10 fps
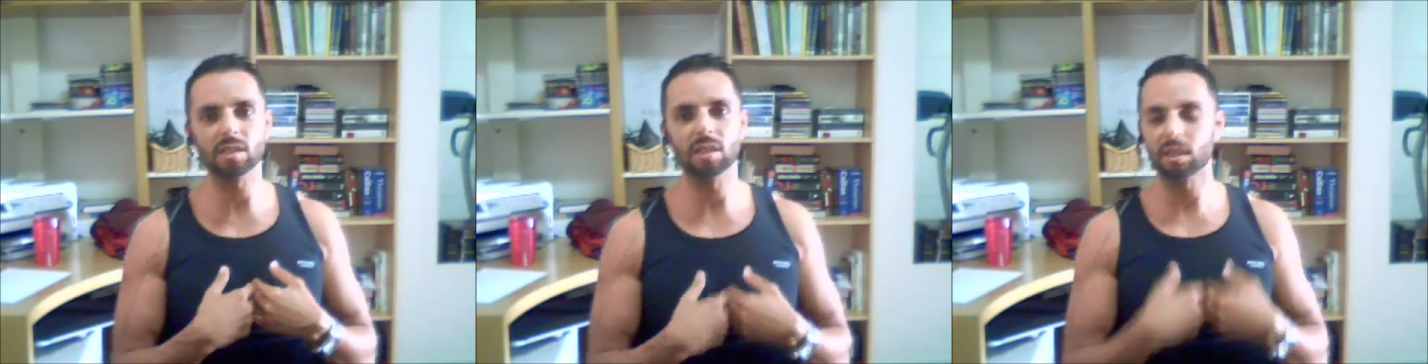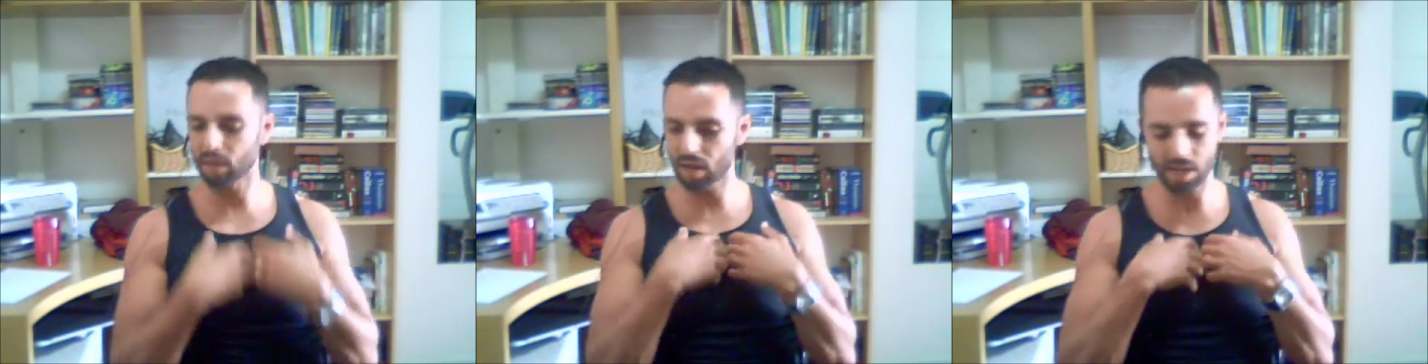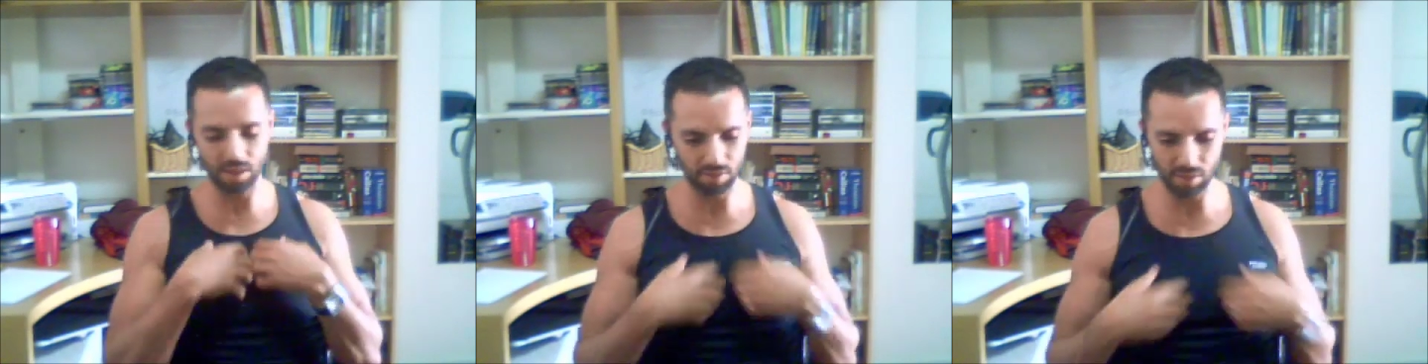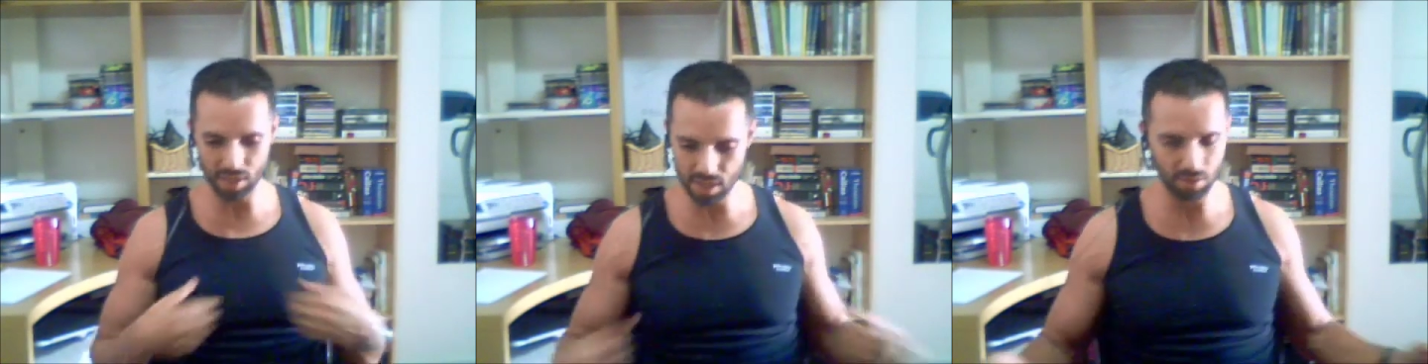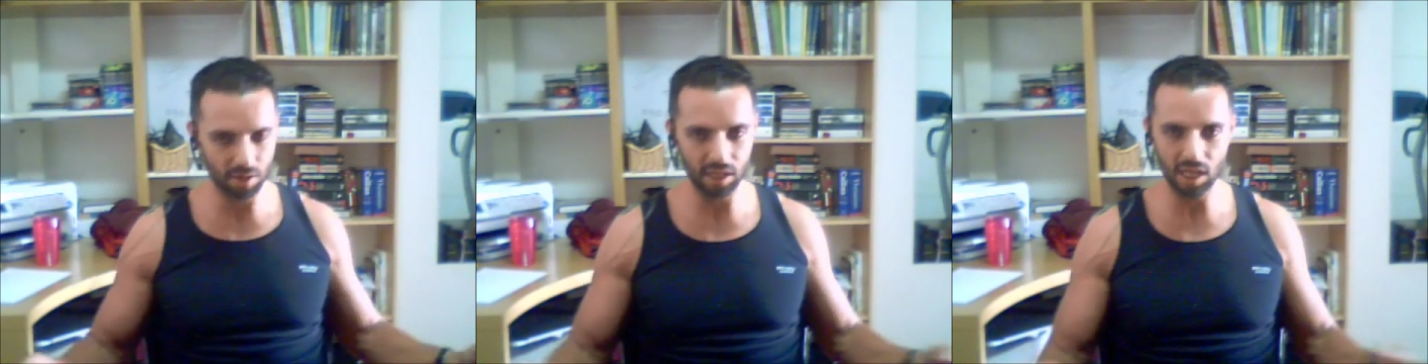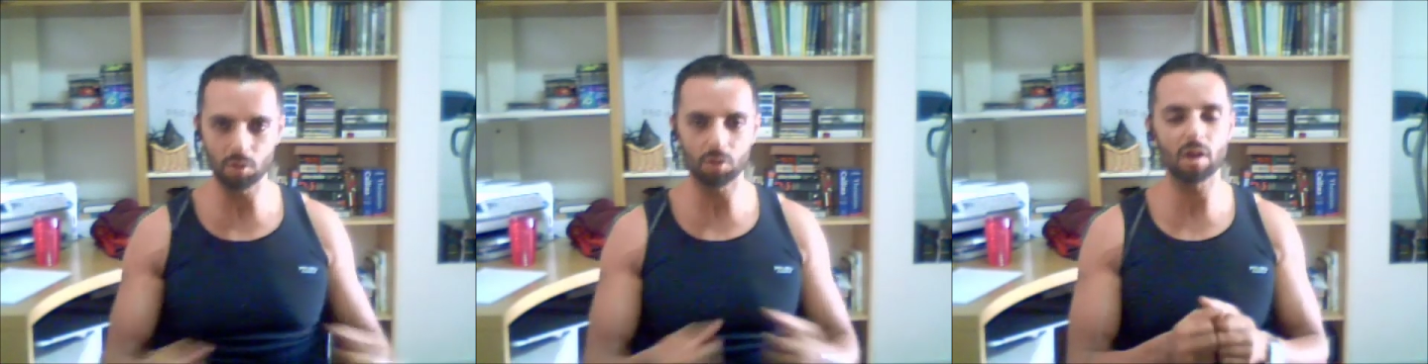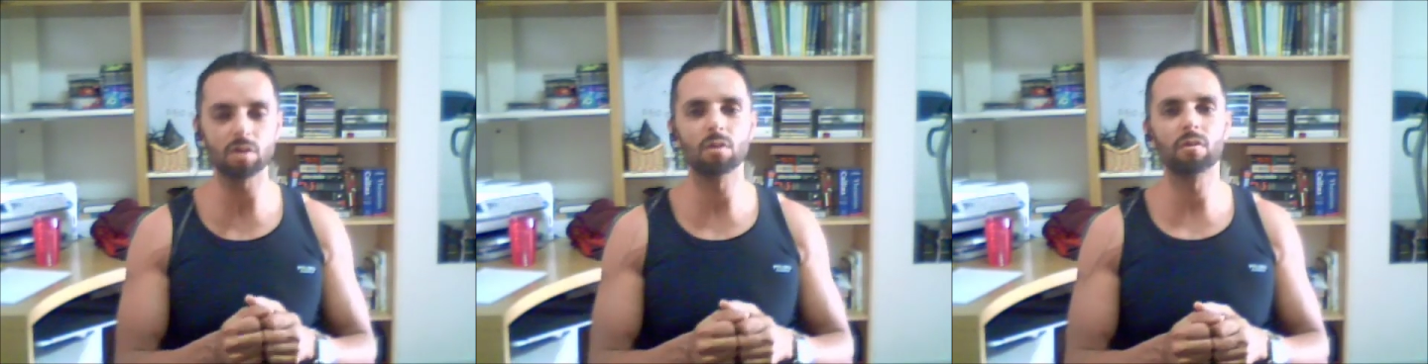like either the inner cable
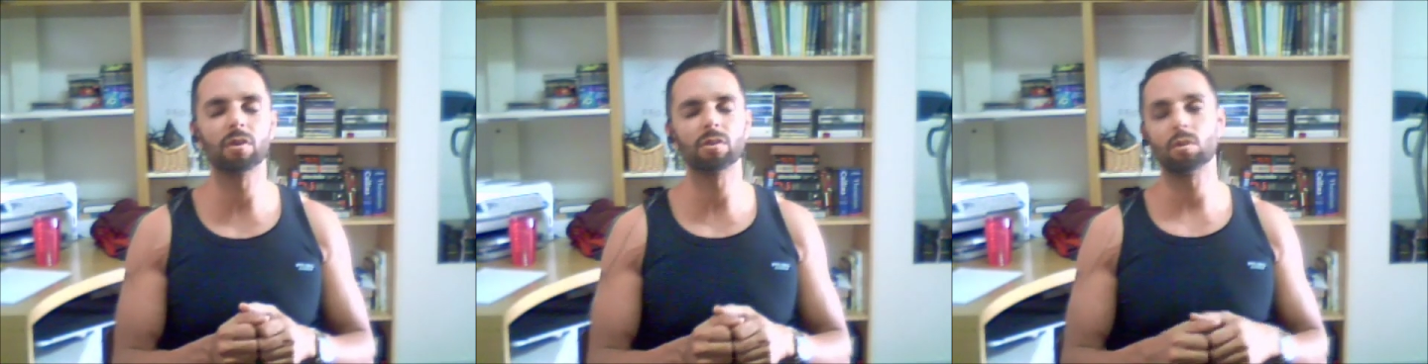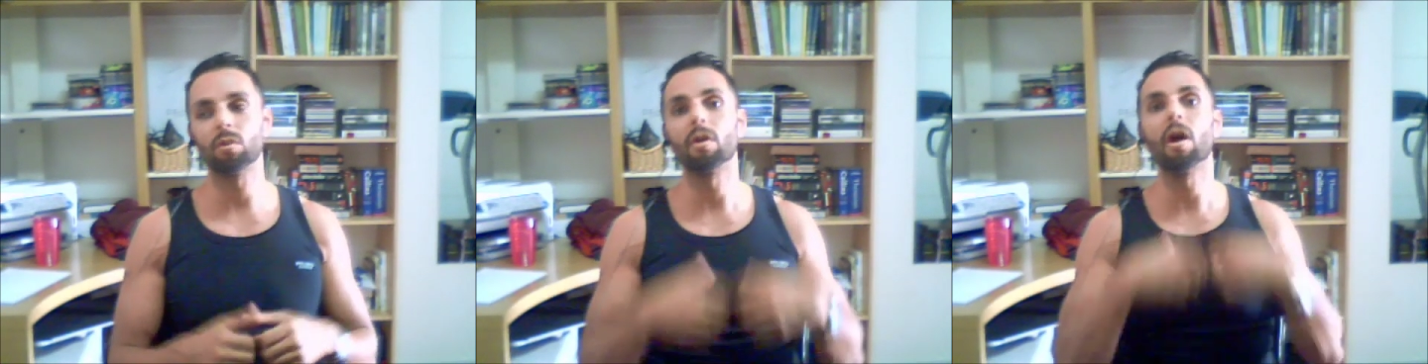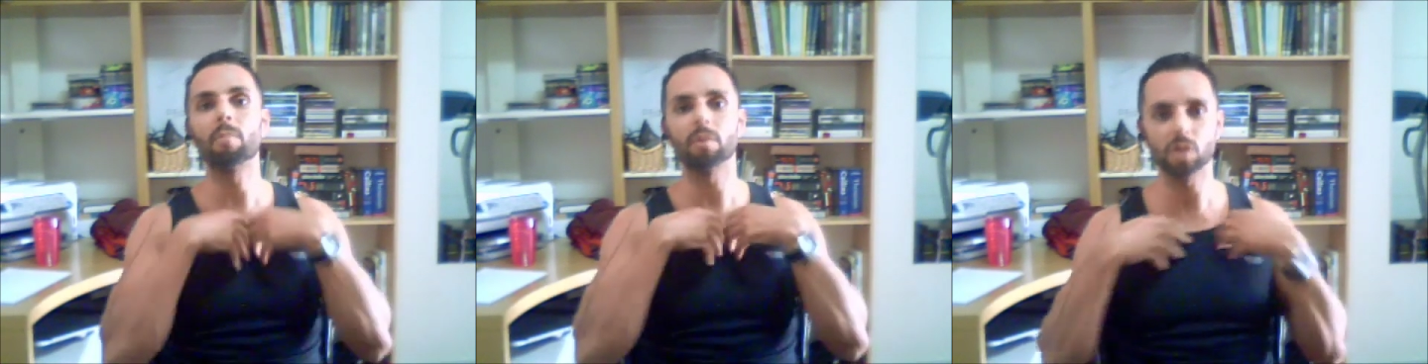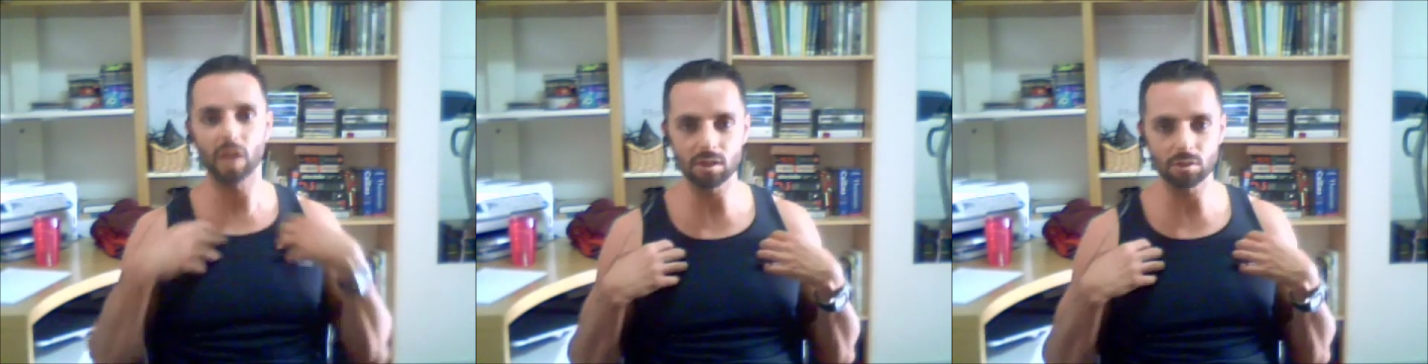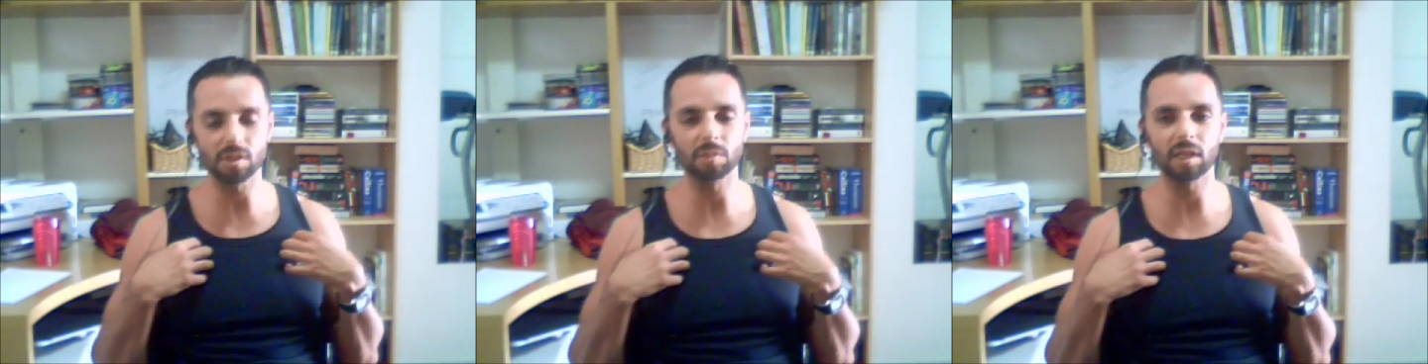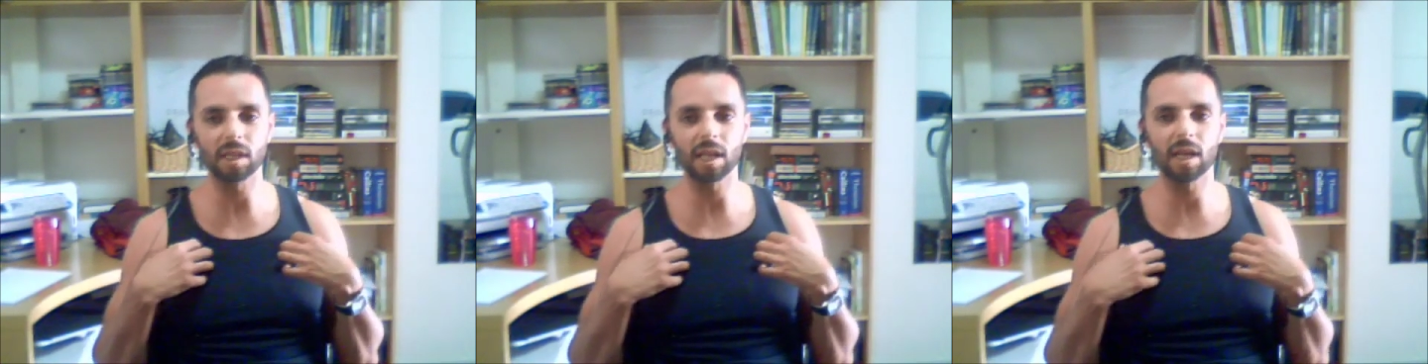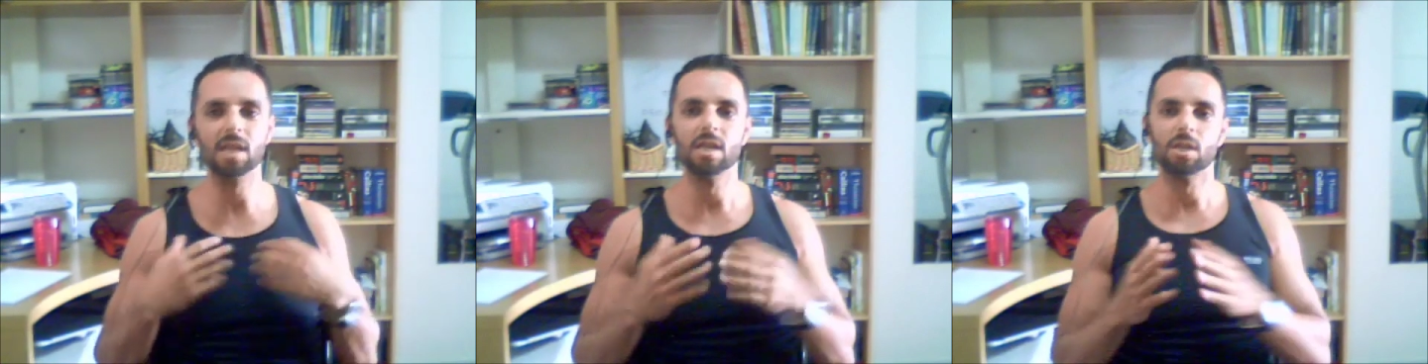crossovers or upper chest or something like
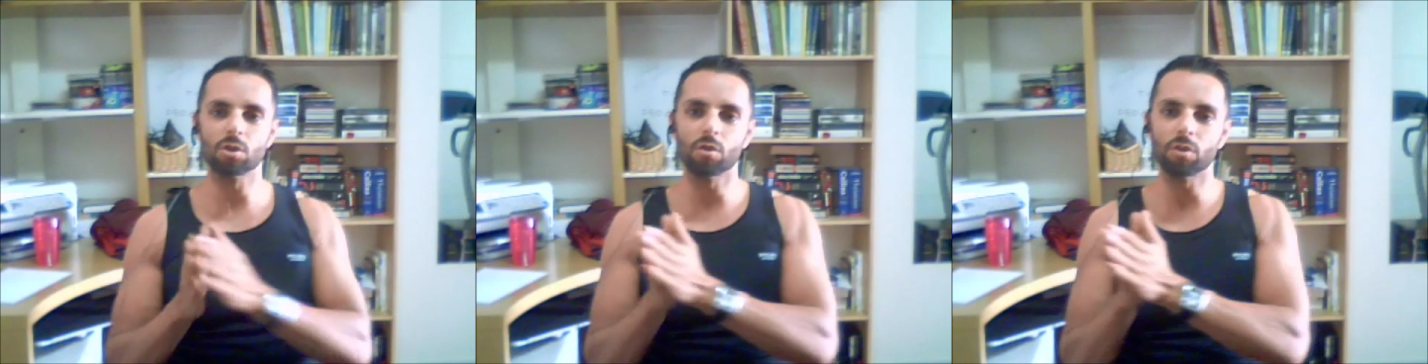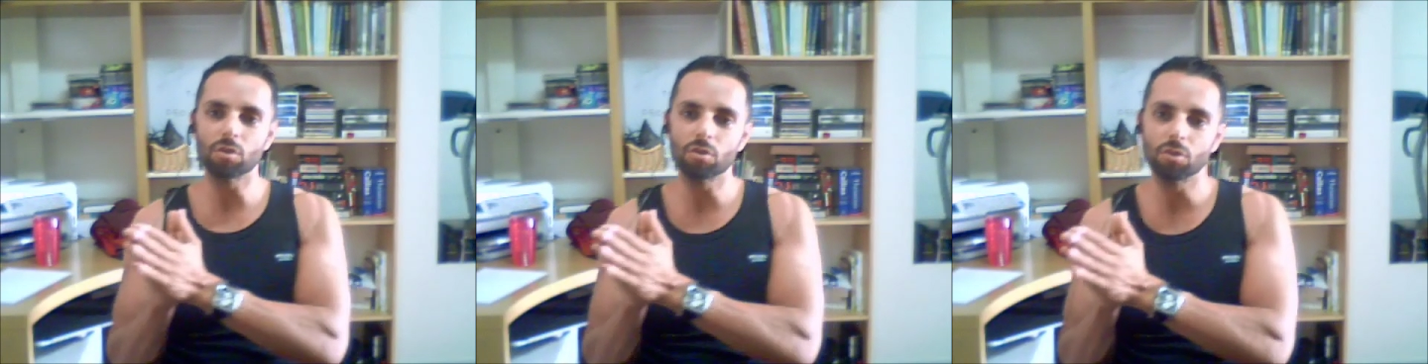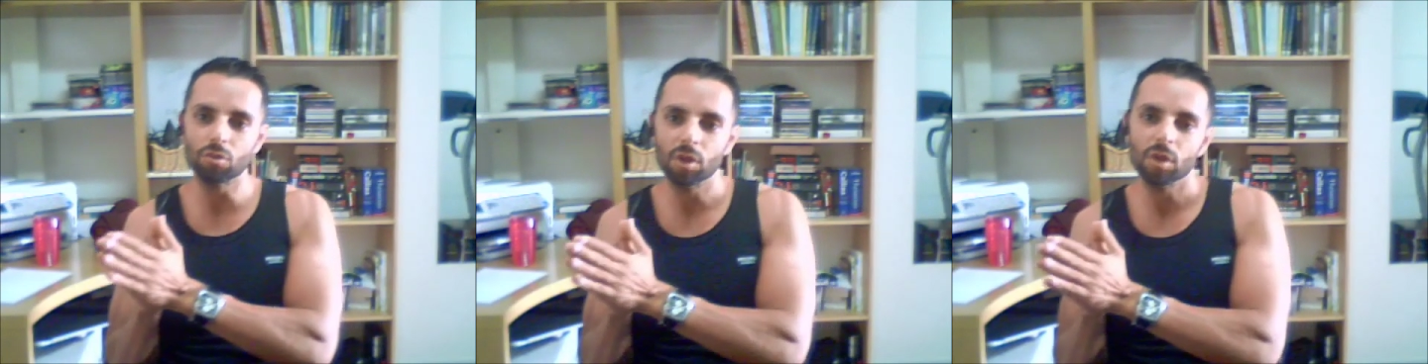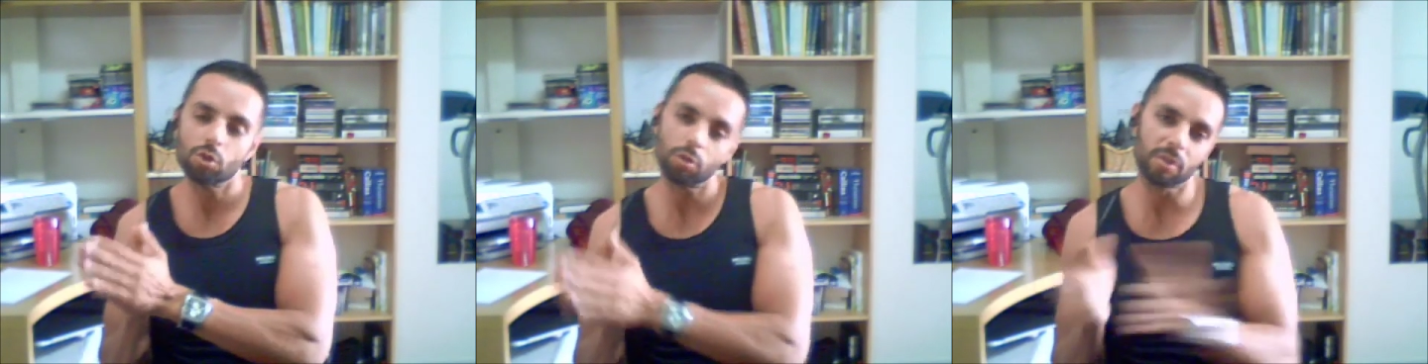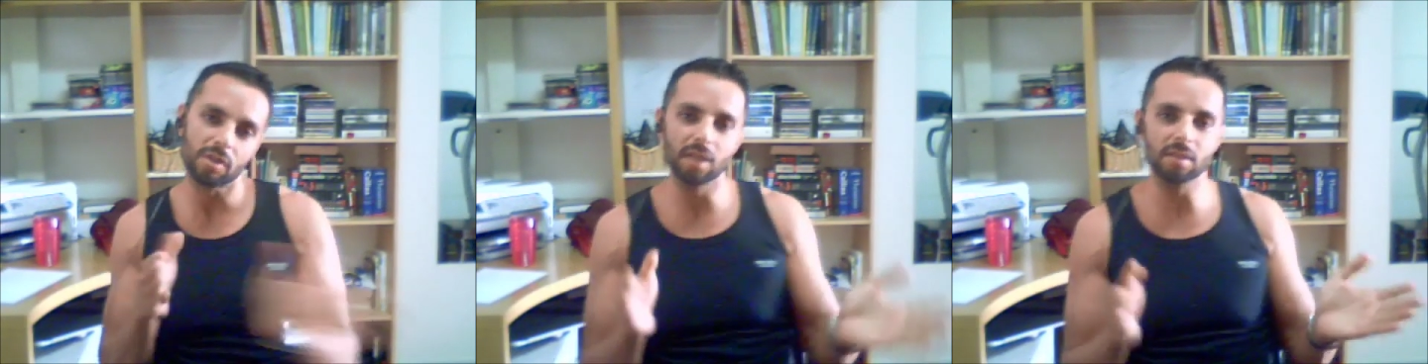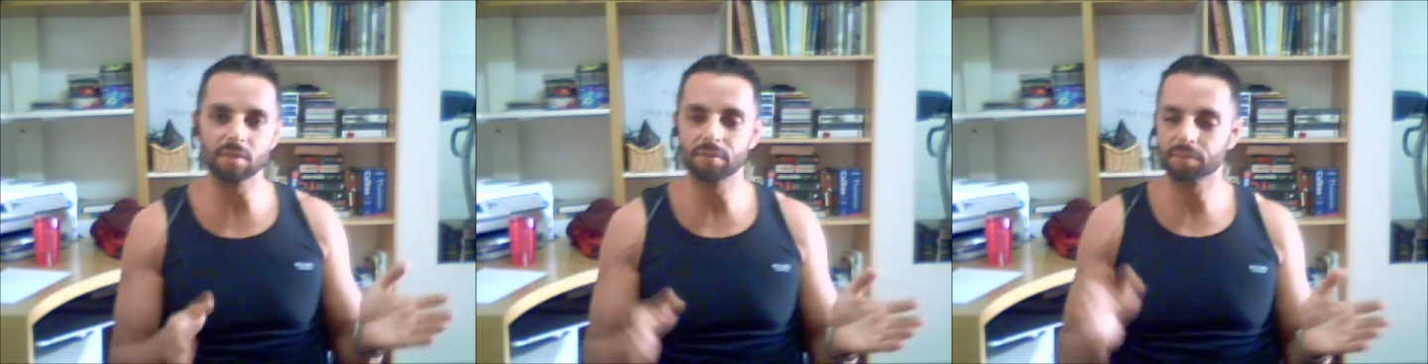that. So you do supersets.